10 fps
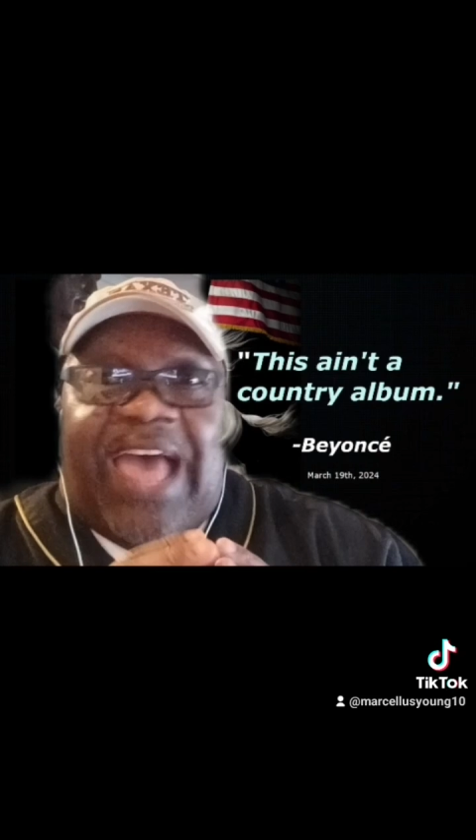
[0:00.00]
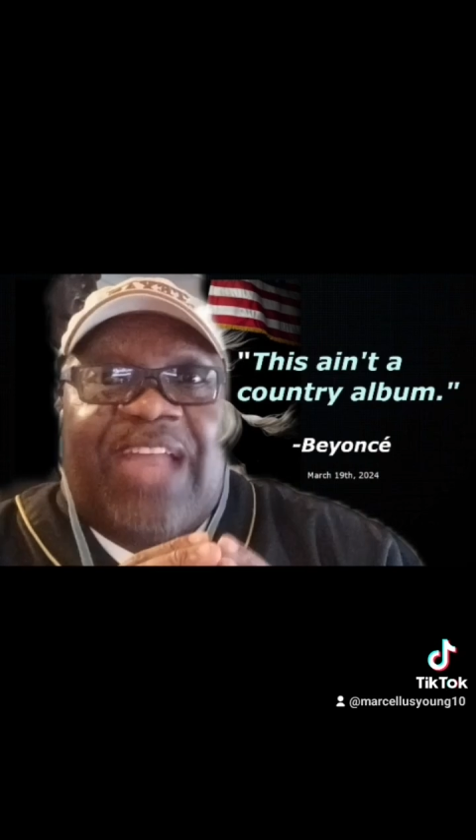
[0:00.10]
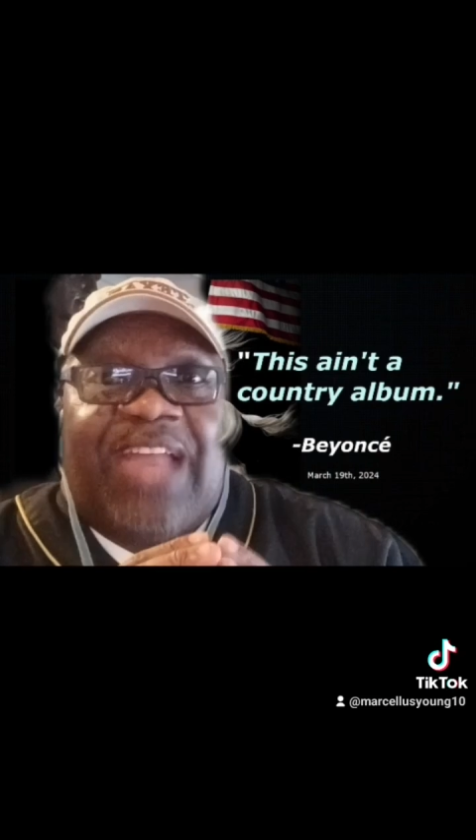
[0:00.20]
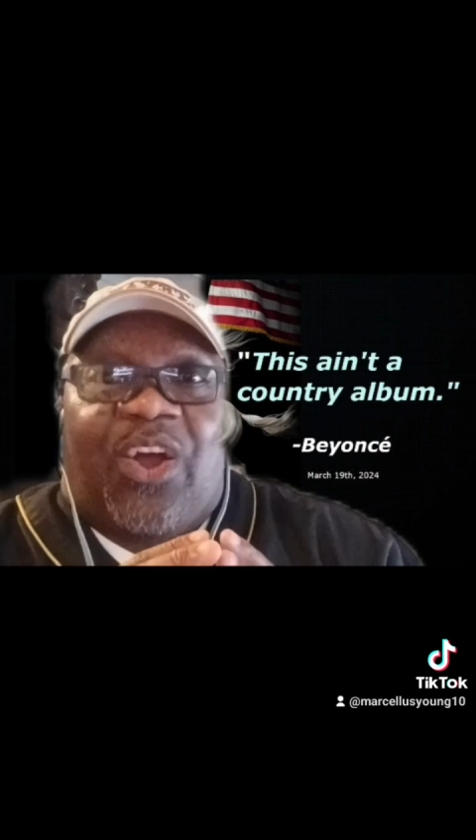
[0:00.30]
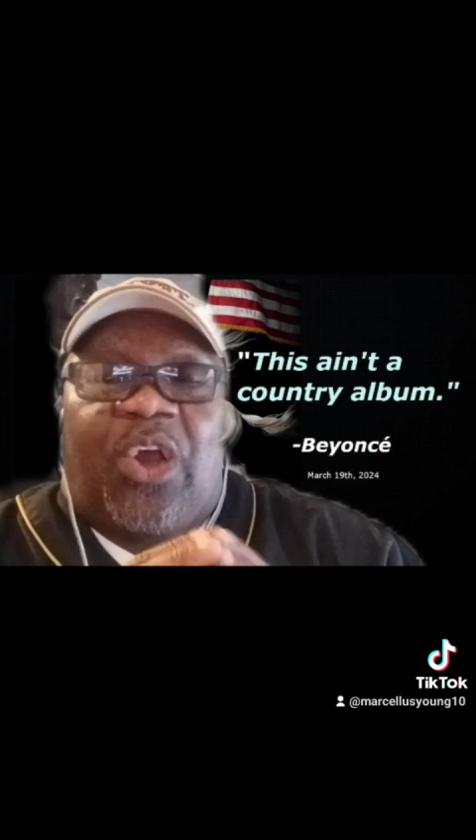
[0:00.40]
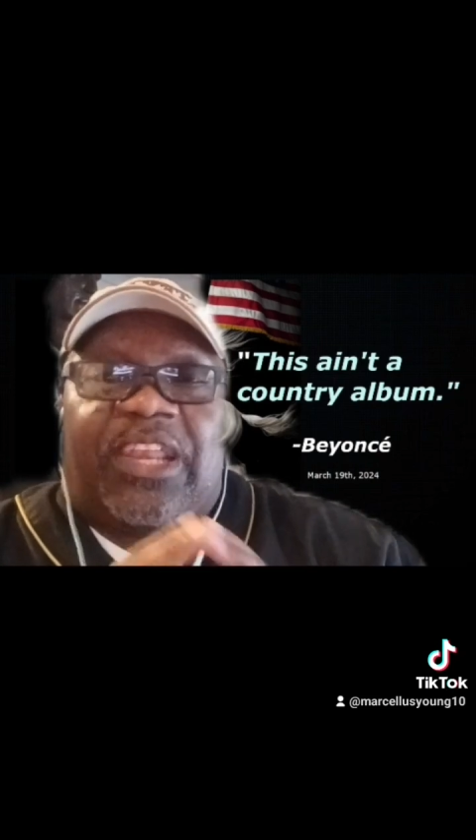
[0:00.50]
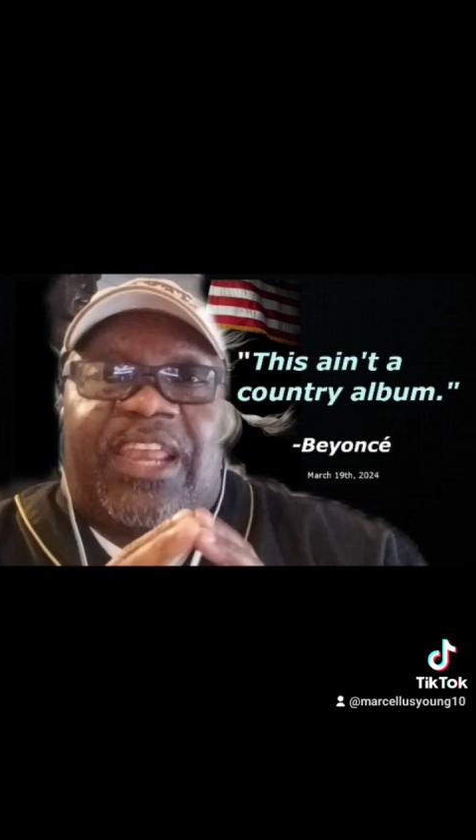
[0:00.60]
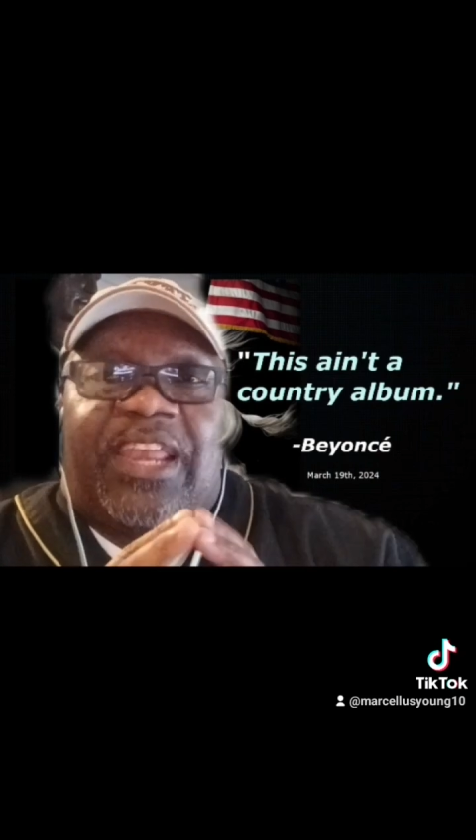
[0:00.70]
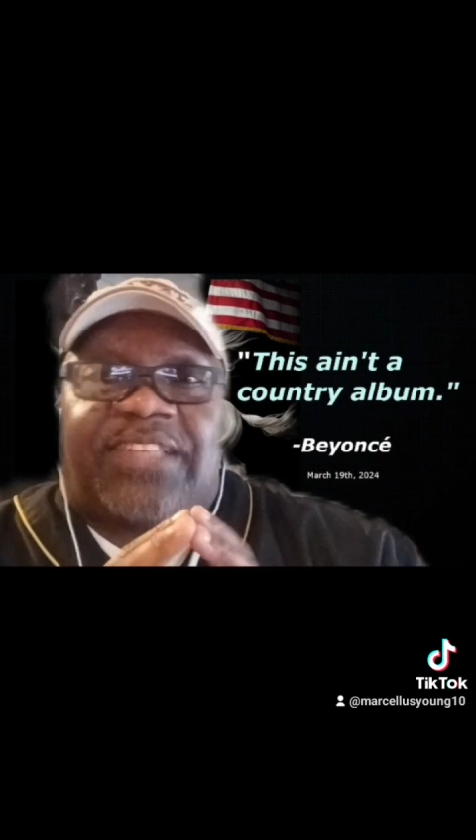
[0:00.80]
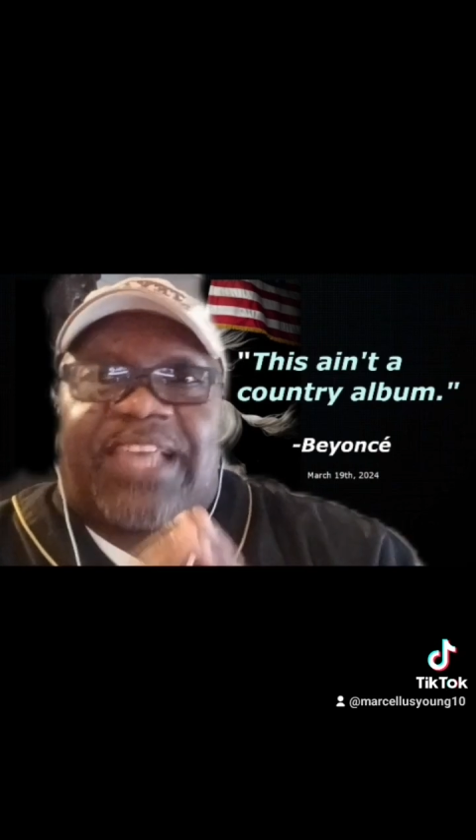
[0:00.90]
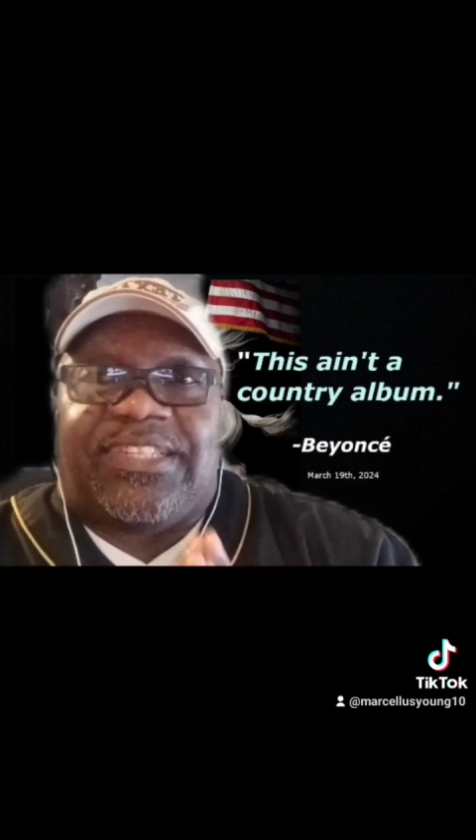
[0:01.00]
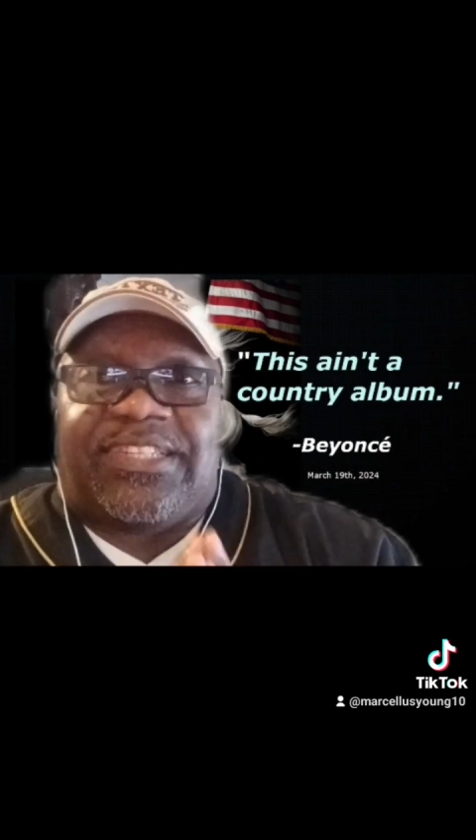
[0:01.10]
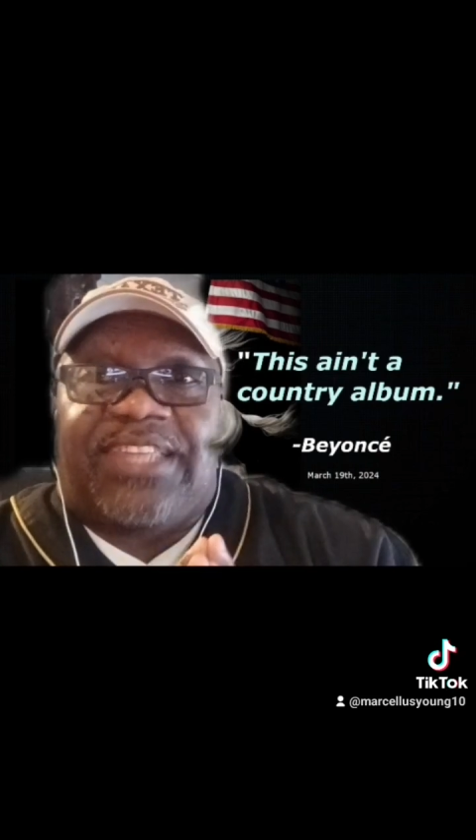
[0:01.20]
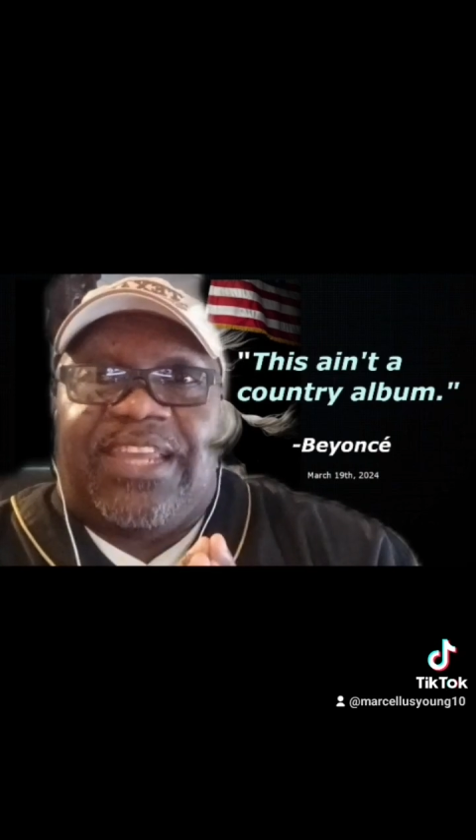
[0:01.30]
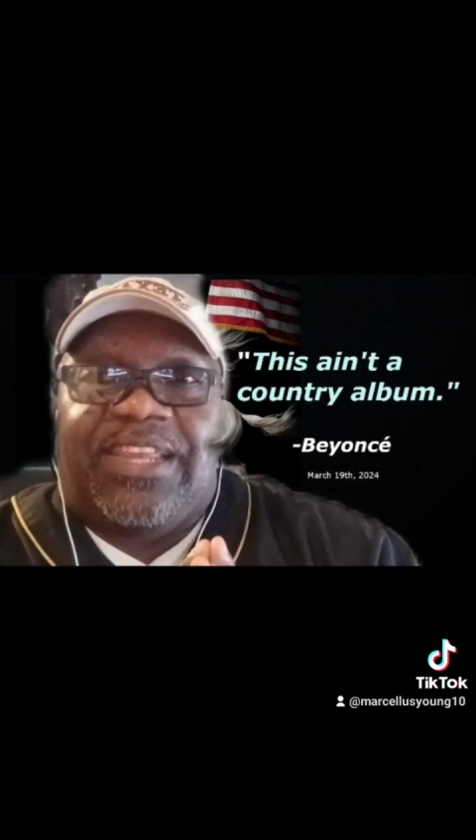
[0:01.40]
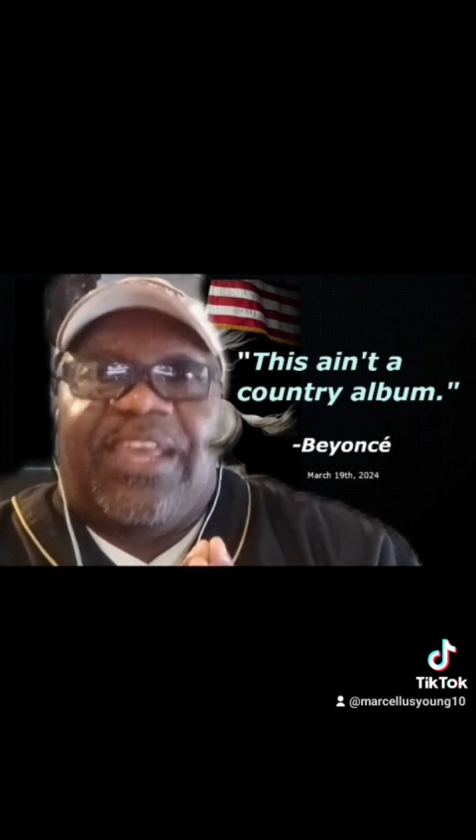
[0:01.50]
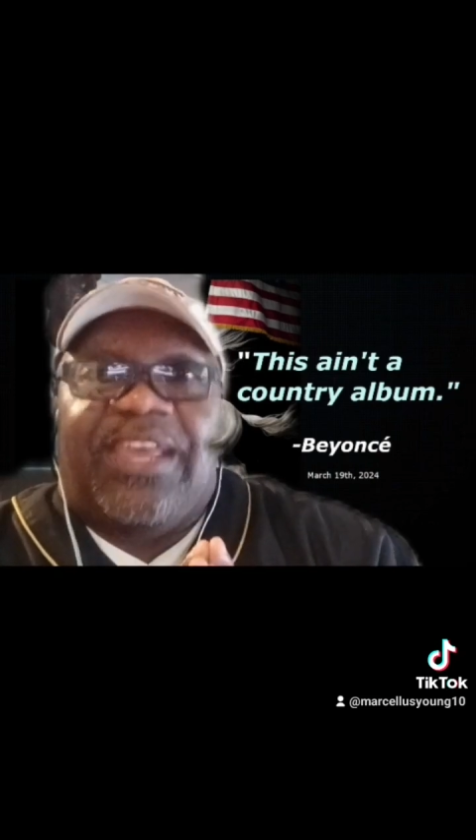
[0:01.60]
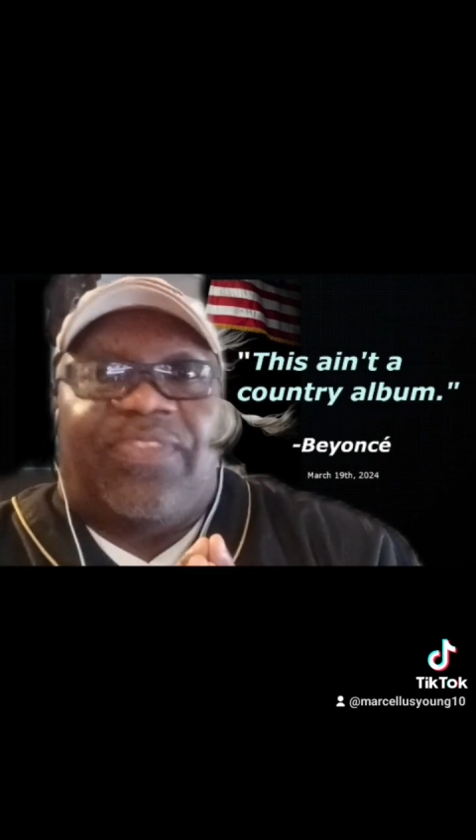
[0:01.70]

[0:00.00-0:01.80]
I call it as I see it,